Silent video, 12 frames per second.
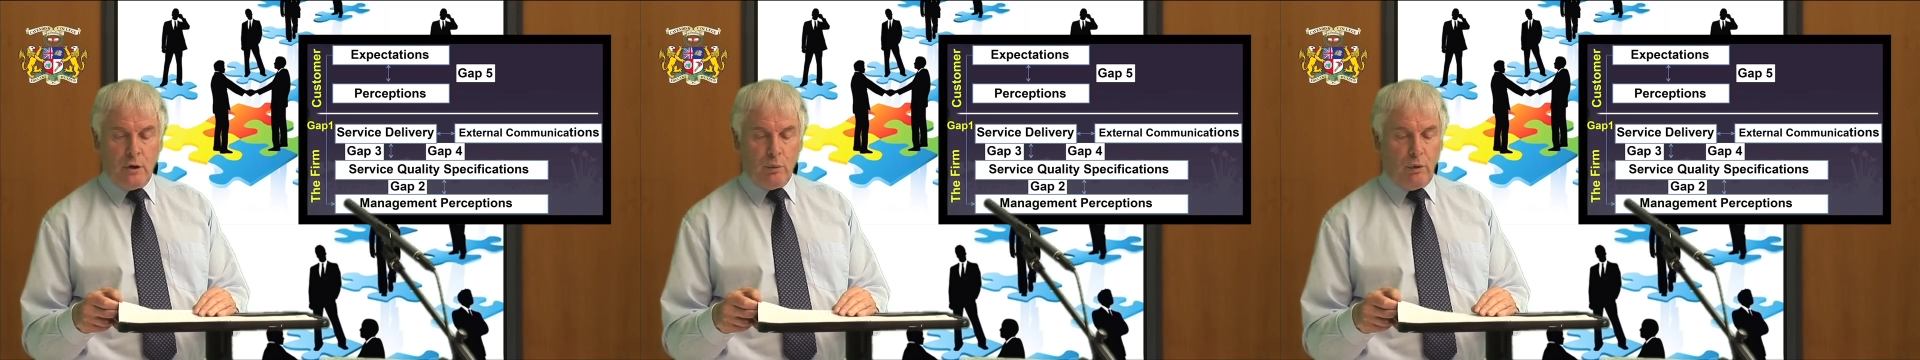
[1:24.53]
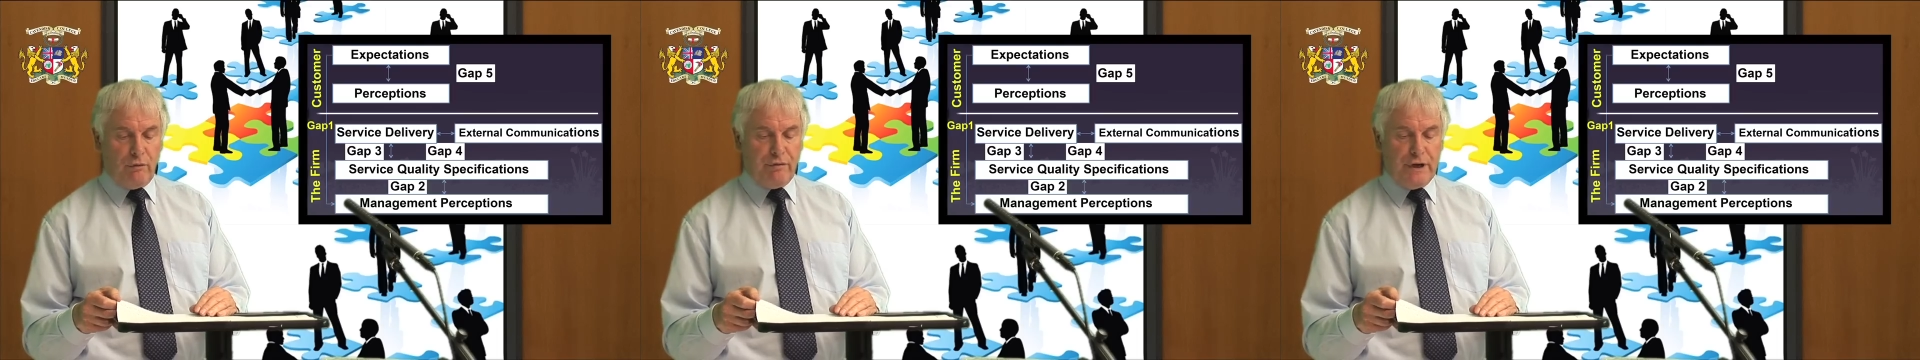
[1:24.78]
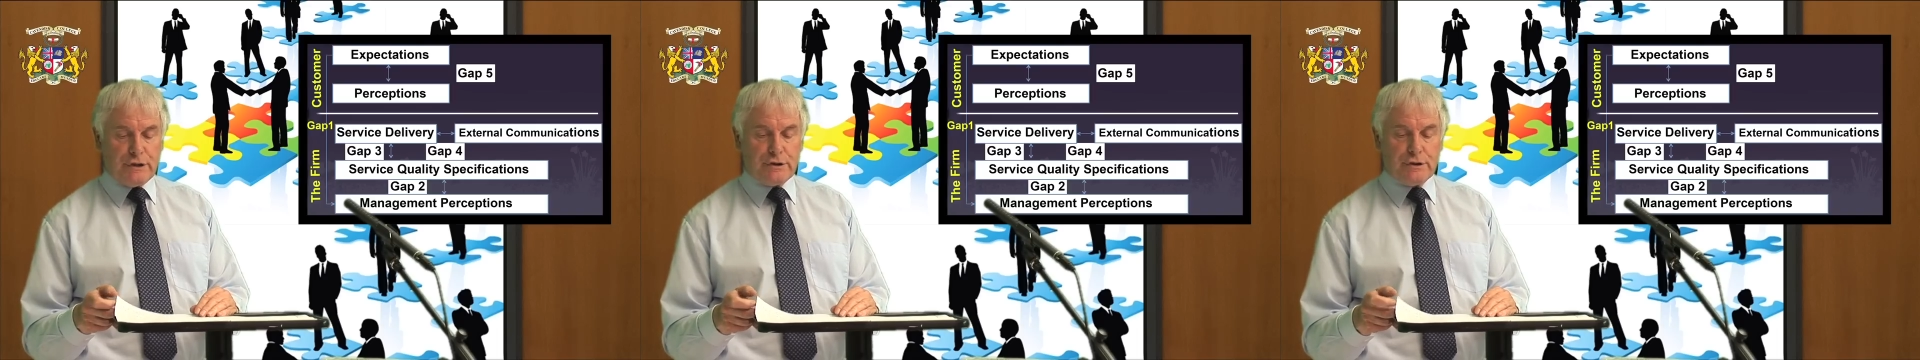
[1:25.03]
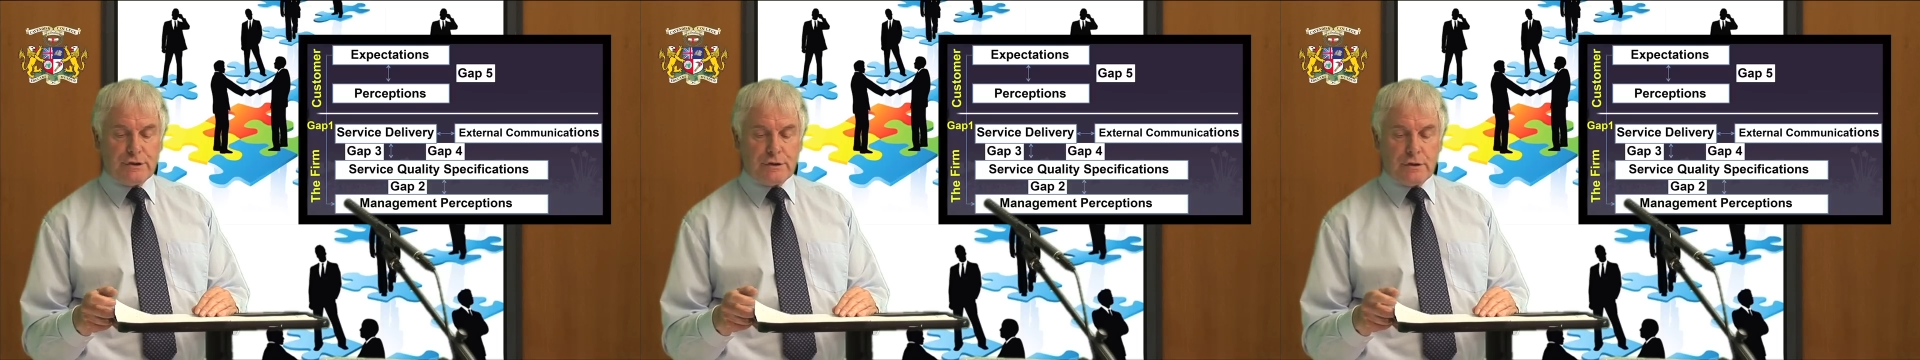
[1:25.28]
what
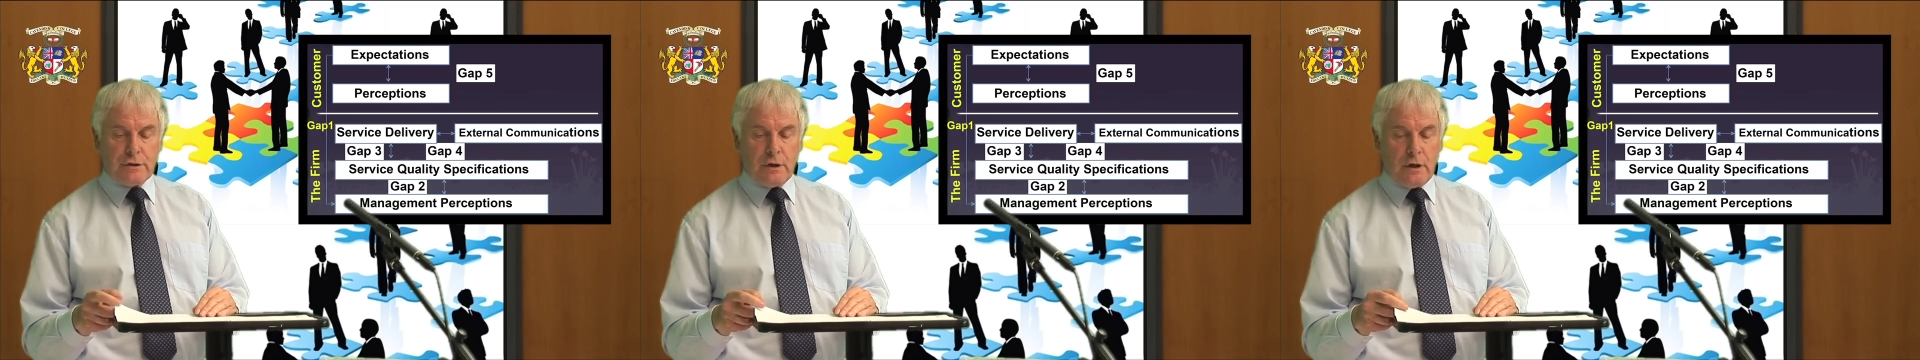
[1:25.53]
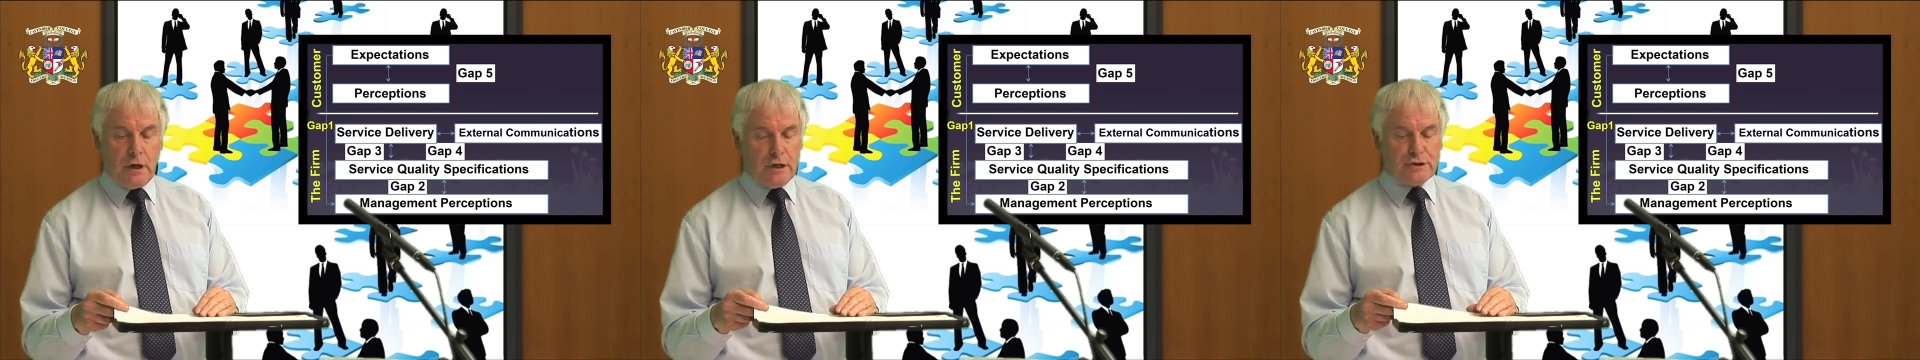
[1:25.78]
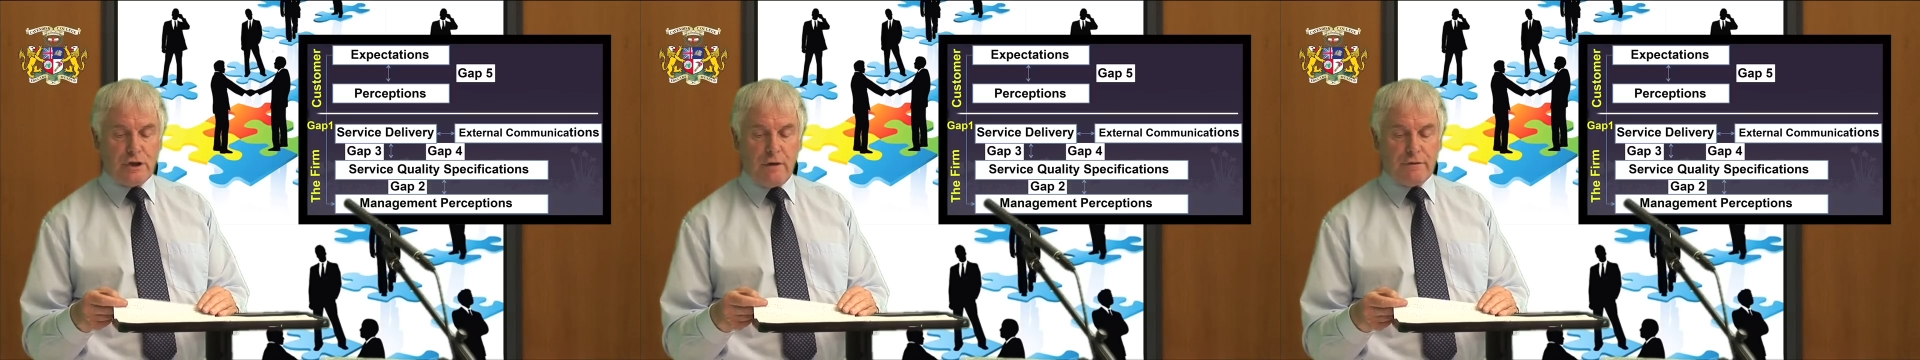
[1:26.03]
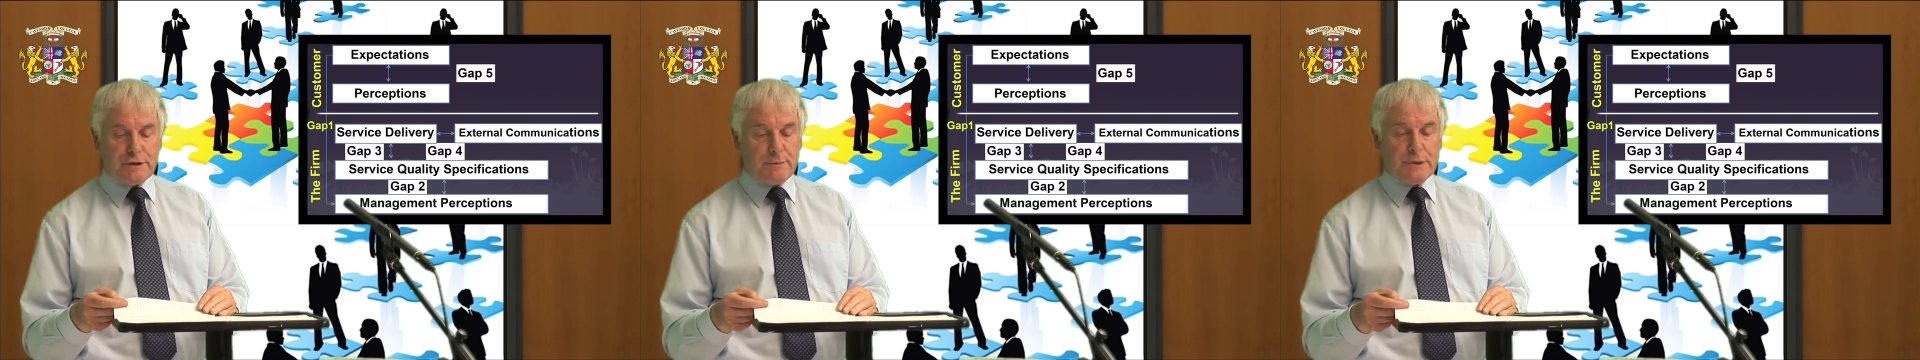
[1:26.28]
features a
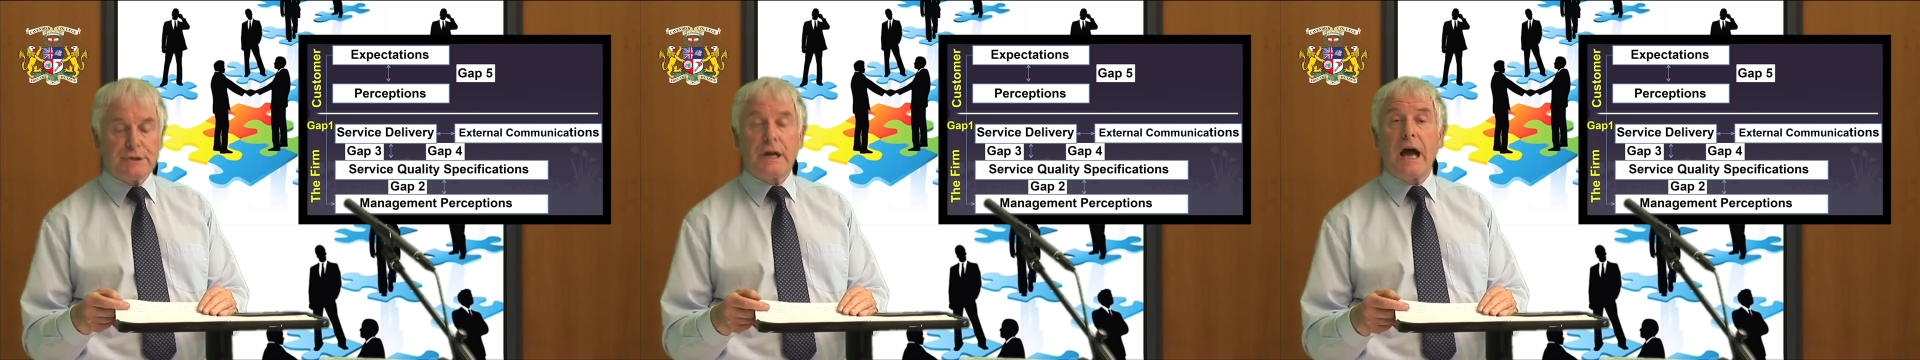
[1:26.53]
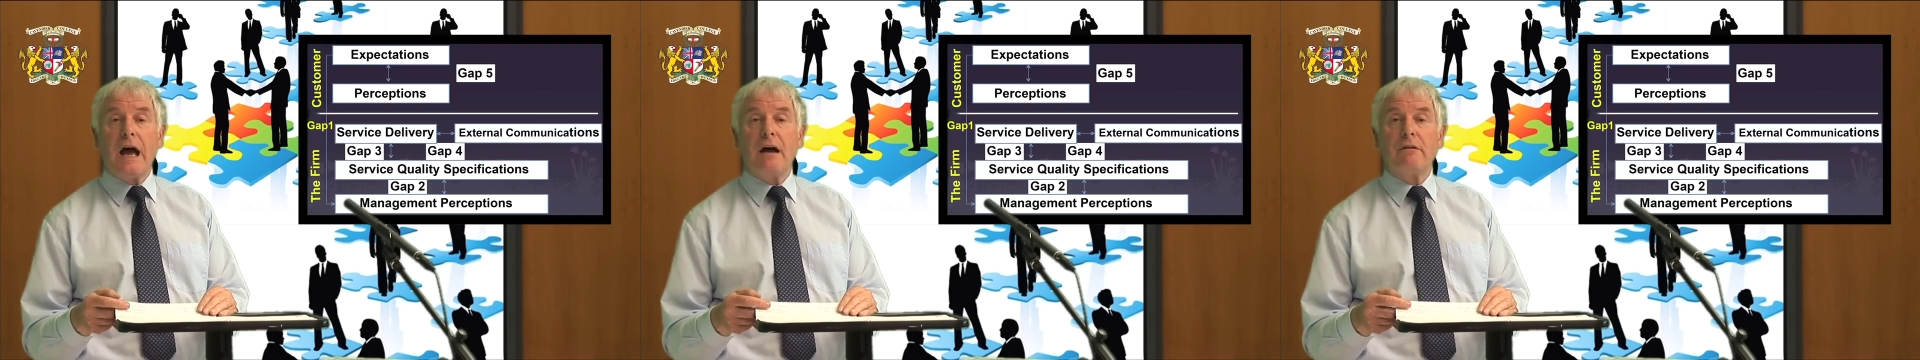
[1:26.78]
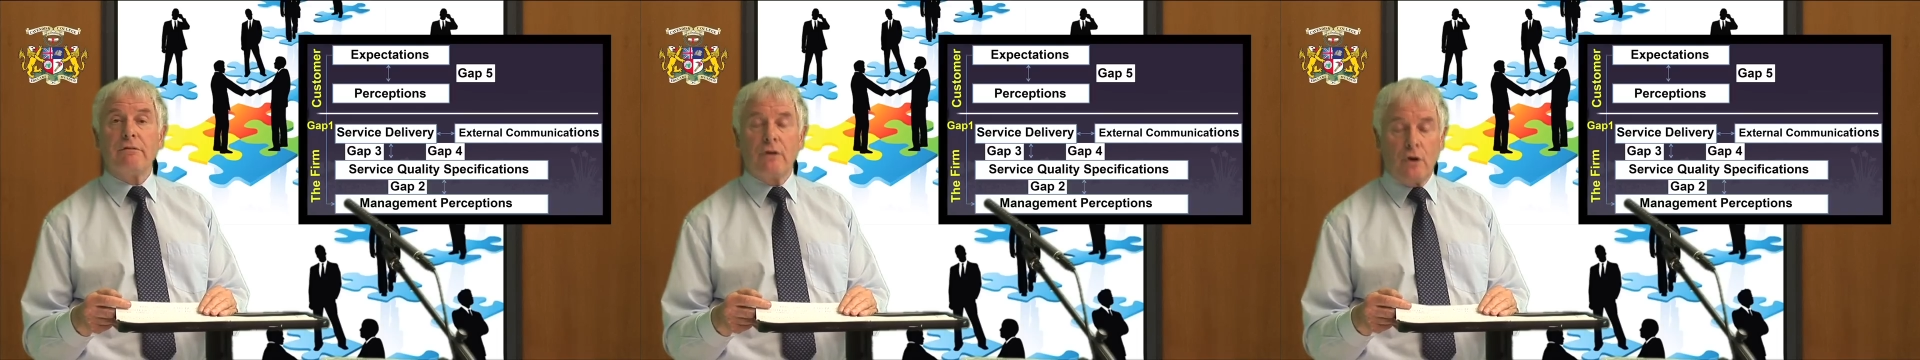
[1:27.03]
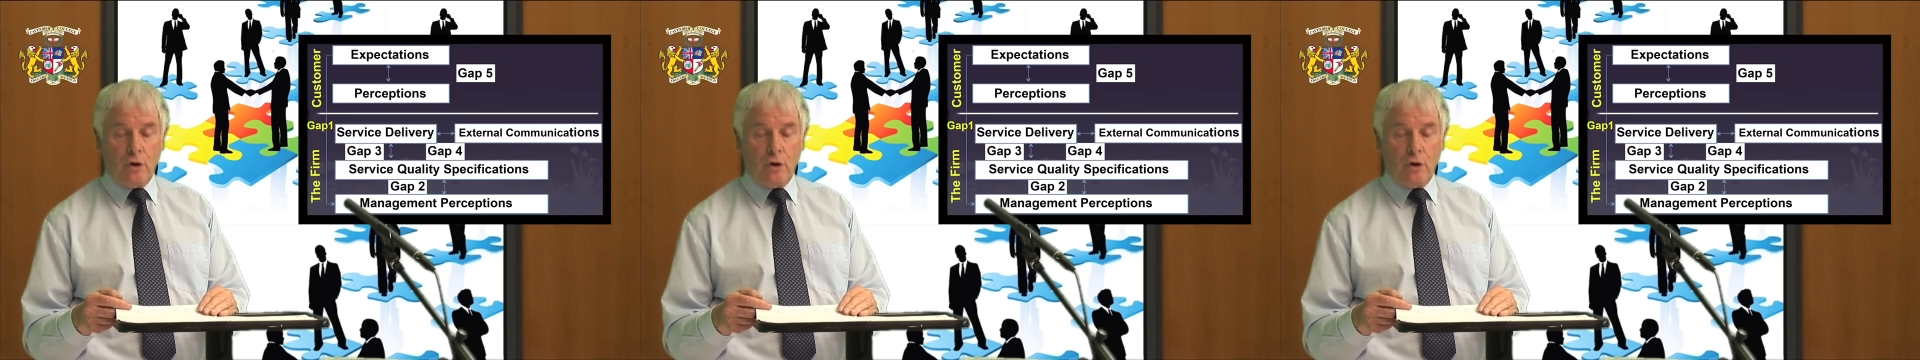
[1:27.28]
service must have,